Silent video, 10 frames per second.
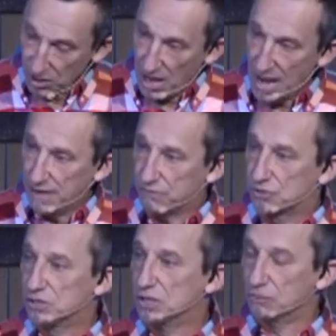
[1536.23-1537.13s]
our
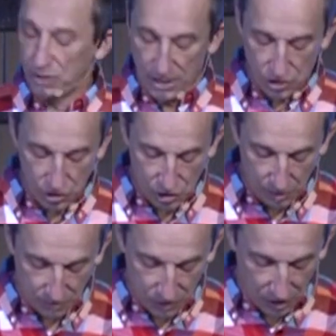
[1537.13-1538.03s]
lives in
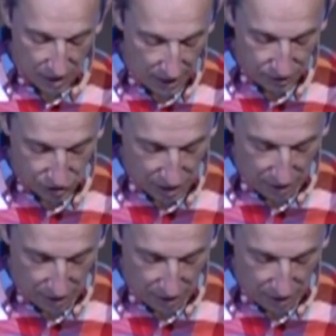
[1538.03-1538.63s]
relationship to God's